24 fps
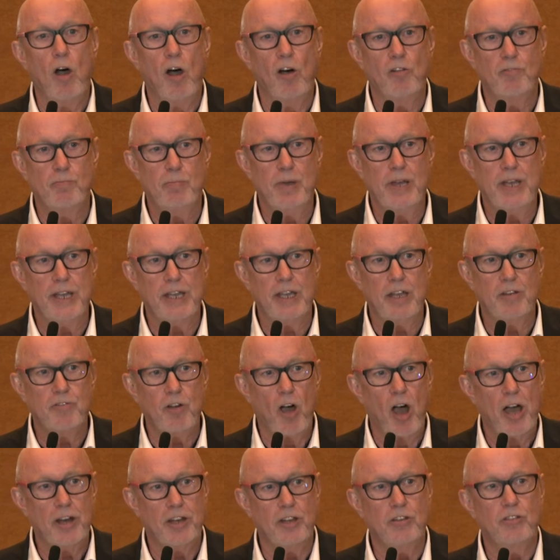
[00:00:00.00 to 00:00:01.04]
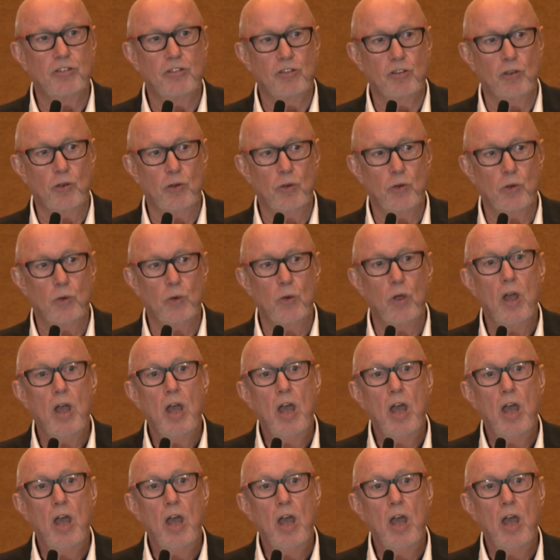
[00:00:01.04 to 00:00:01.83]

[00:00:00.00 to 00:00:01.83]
of being invited to